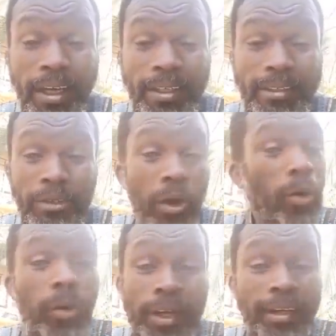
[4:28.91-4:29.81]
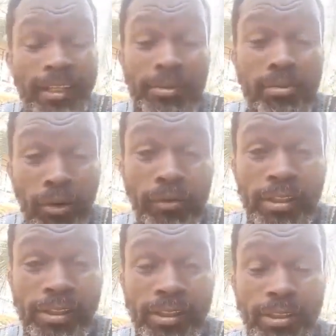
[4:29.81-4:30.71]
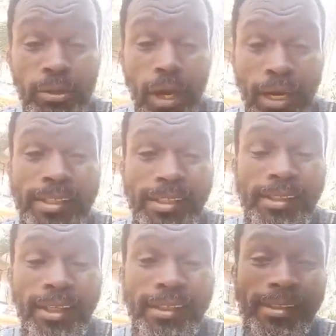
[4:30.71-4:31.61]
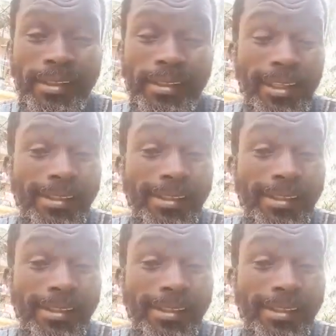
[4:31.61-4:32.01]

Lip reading: and no one needs prophecy to access history.